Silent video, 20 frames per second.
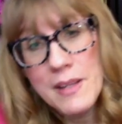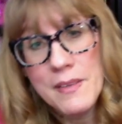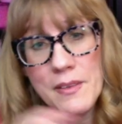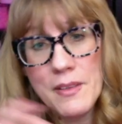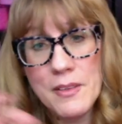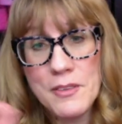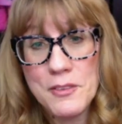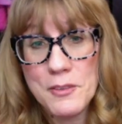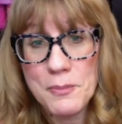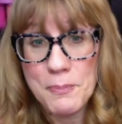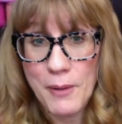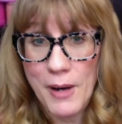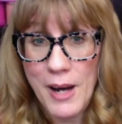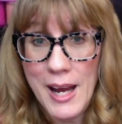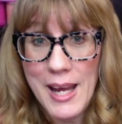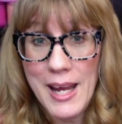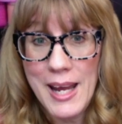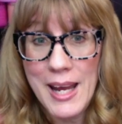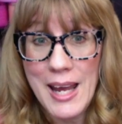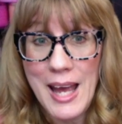the
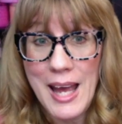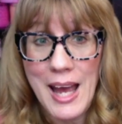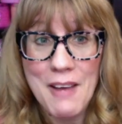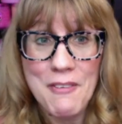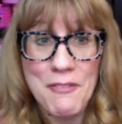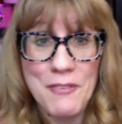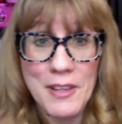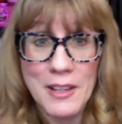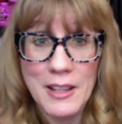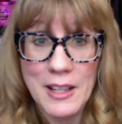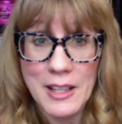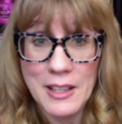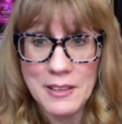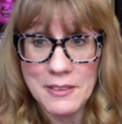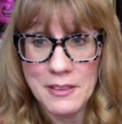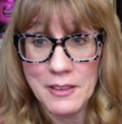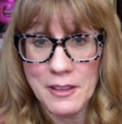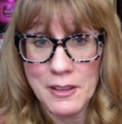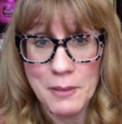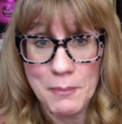spray, I feel like it's
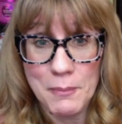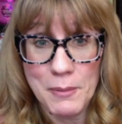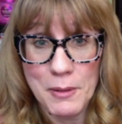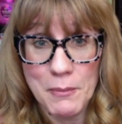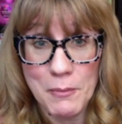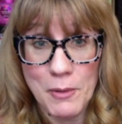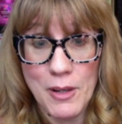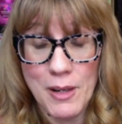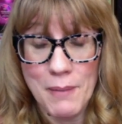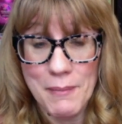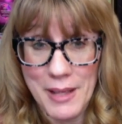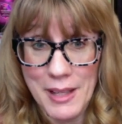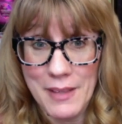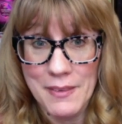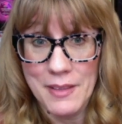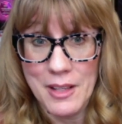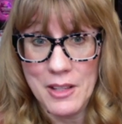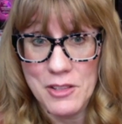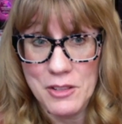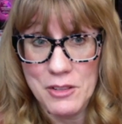a little bit more I'm getting
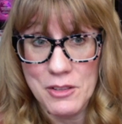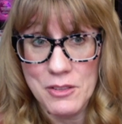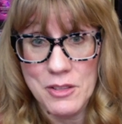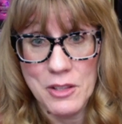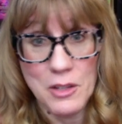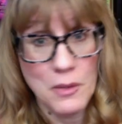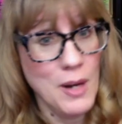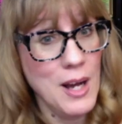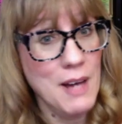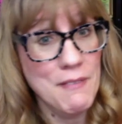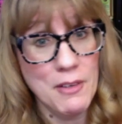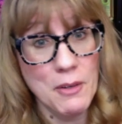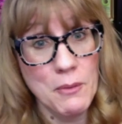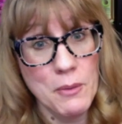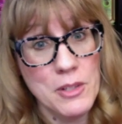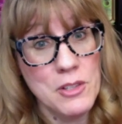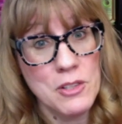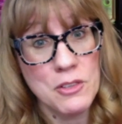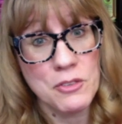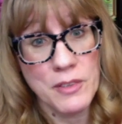that juicy guava,
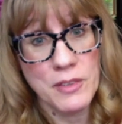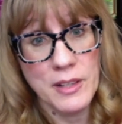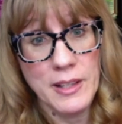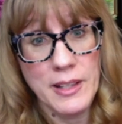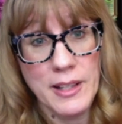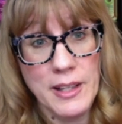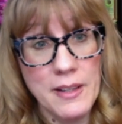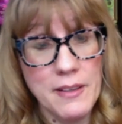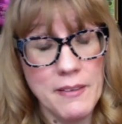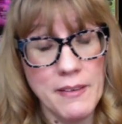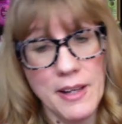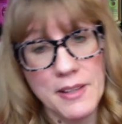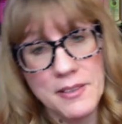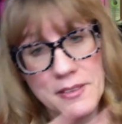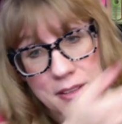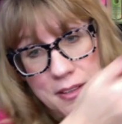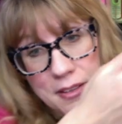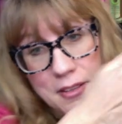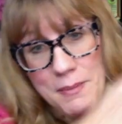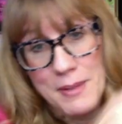which is really
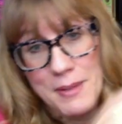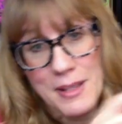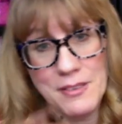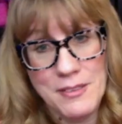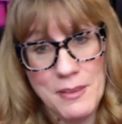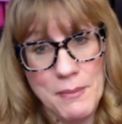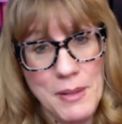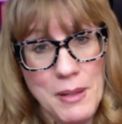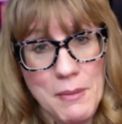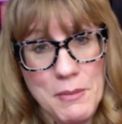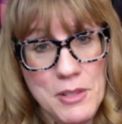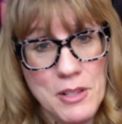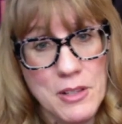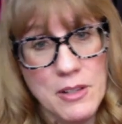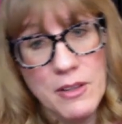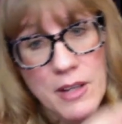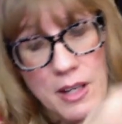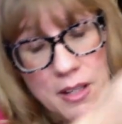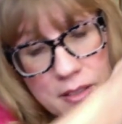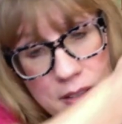interesting to me because sometimes you
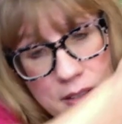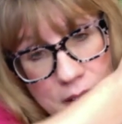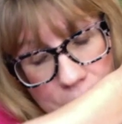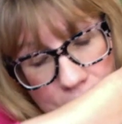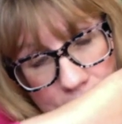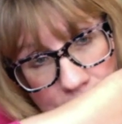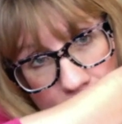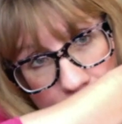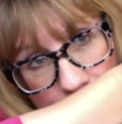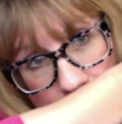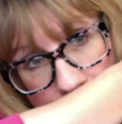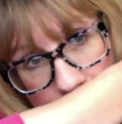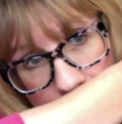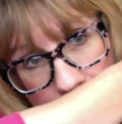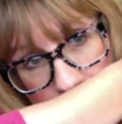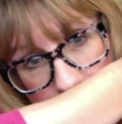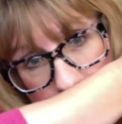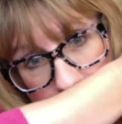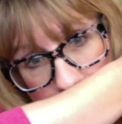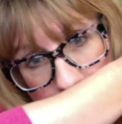do get different
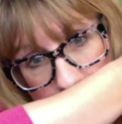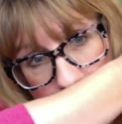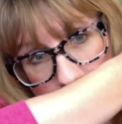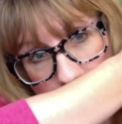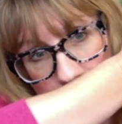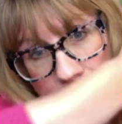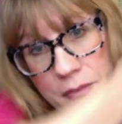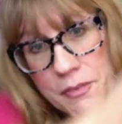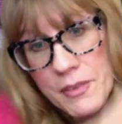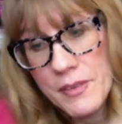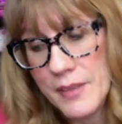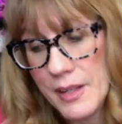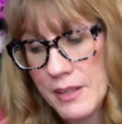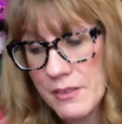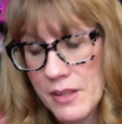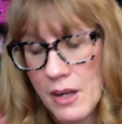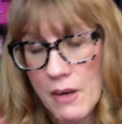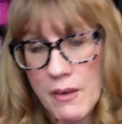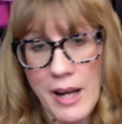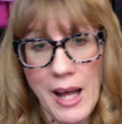different things
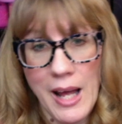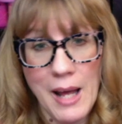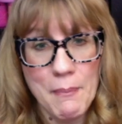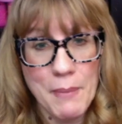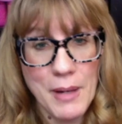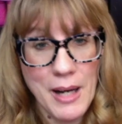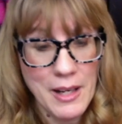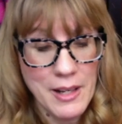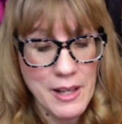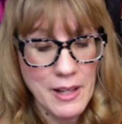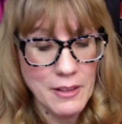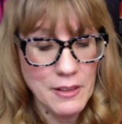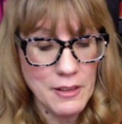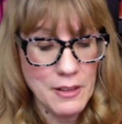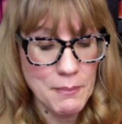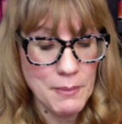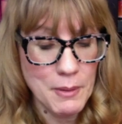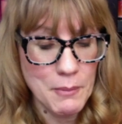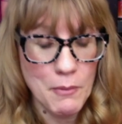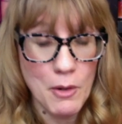going on. But I get a
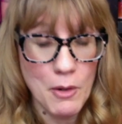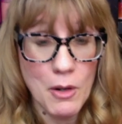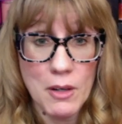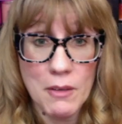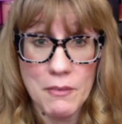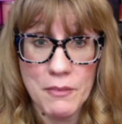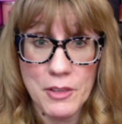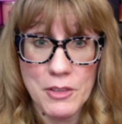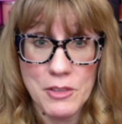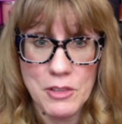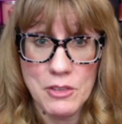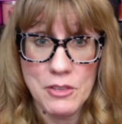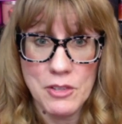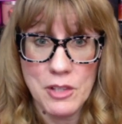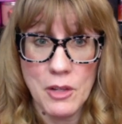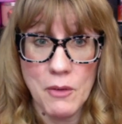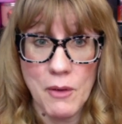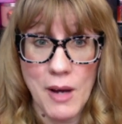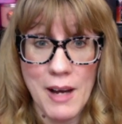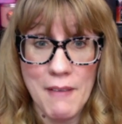little bit more of the juicy
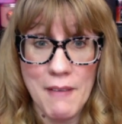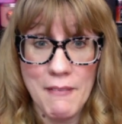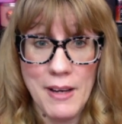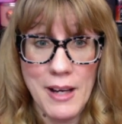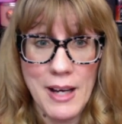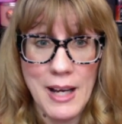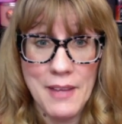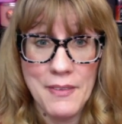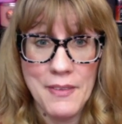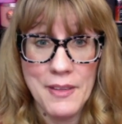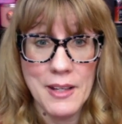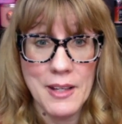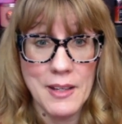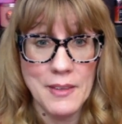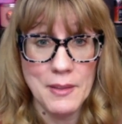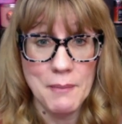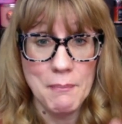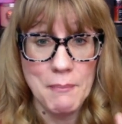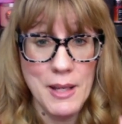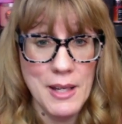guava, I think,
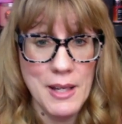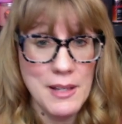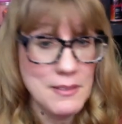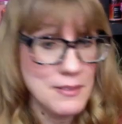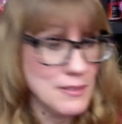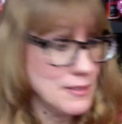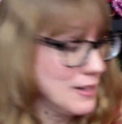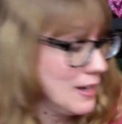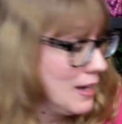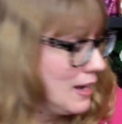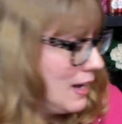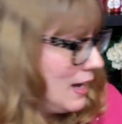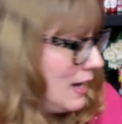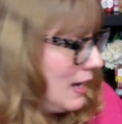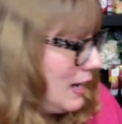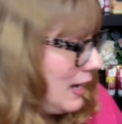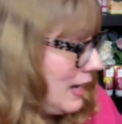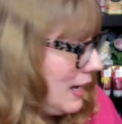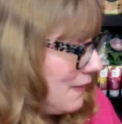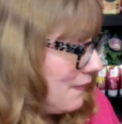in the mist.
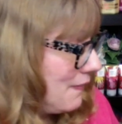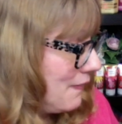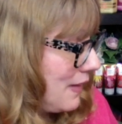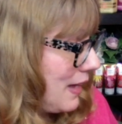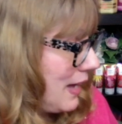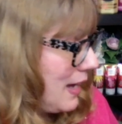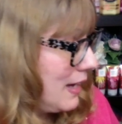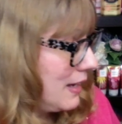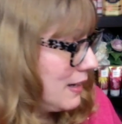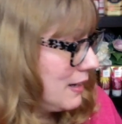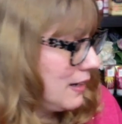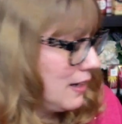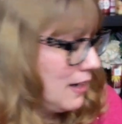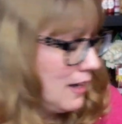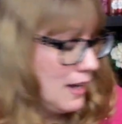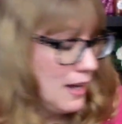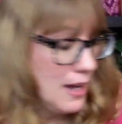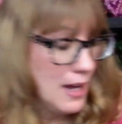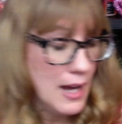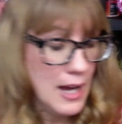And then
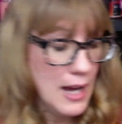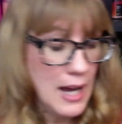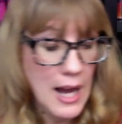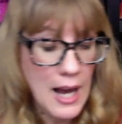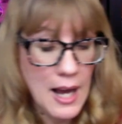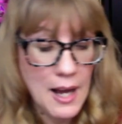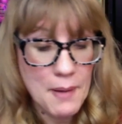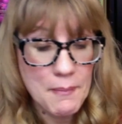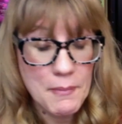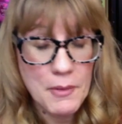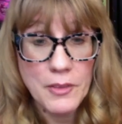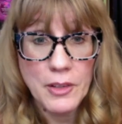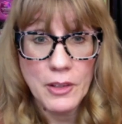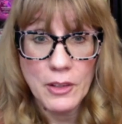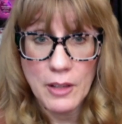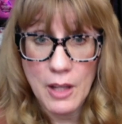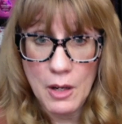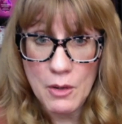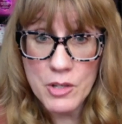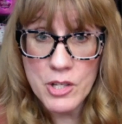um, the
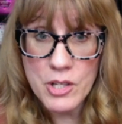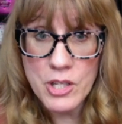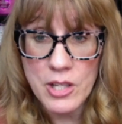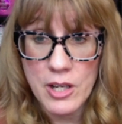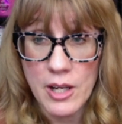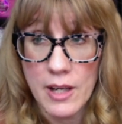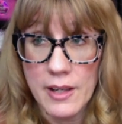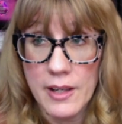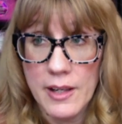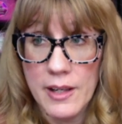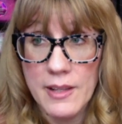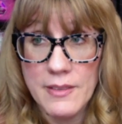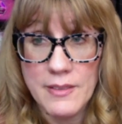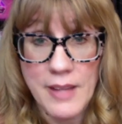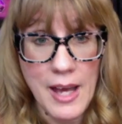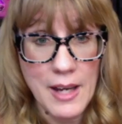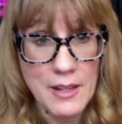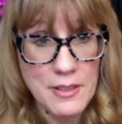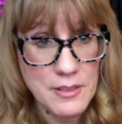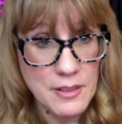lotion is
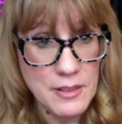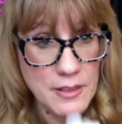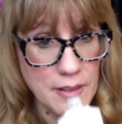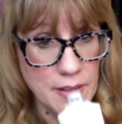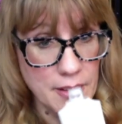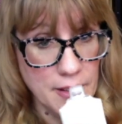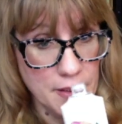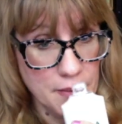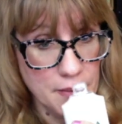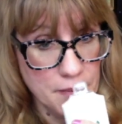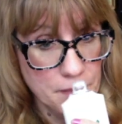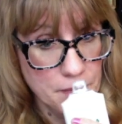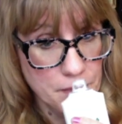actually,